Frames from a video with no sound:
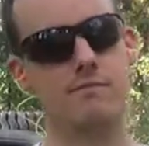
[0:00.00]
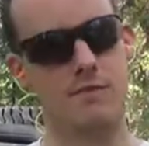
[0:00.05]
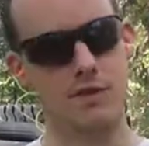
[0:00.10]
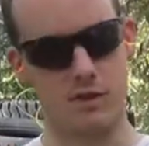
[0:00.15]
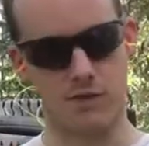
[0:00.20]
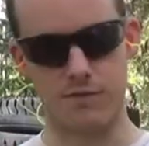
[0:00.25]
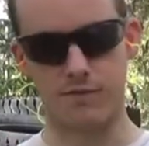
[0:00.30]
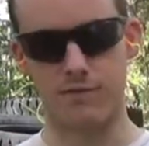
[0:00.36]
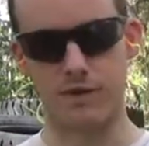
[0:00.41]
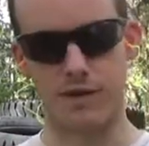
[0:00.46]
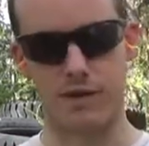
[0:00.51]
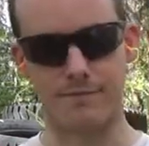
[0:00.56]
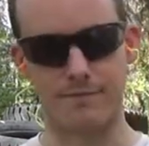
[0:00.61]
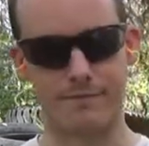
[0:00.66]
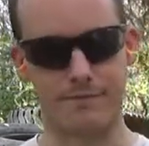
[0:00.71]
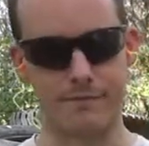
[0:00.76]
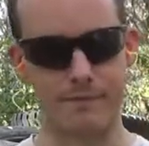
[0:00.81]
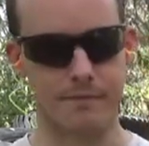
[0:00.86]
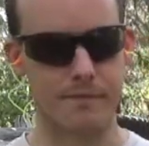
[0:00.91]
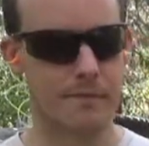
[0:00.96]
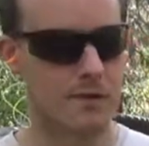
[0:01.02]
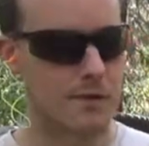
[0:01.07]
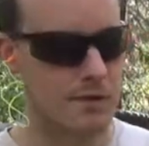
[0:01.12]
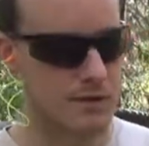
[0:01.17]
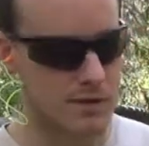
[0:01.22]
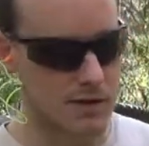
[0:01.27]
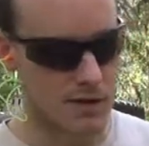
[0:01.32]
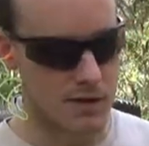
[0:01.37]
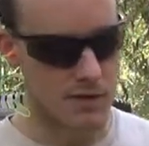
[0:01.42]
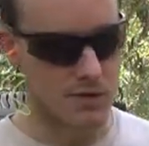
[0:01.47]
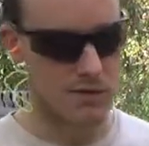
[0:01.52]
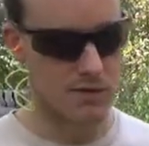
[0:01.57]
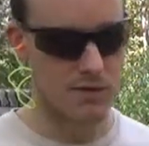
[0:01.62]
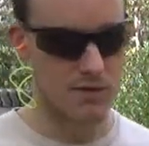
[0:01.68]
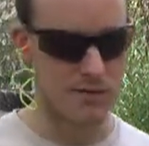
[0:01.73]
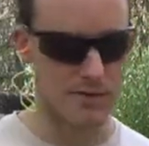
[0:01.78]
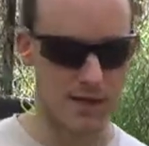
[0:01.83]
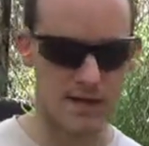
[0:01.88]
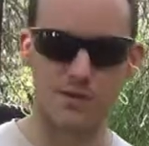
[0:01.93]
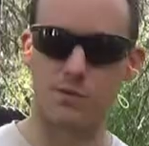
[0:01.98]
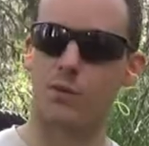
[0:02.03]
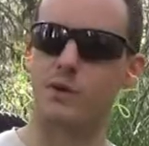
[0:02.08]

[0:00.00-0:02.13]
it'll fit. So that's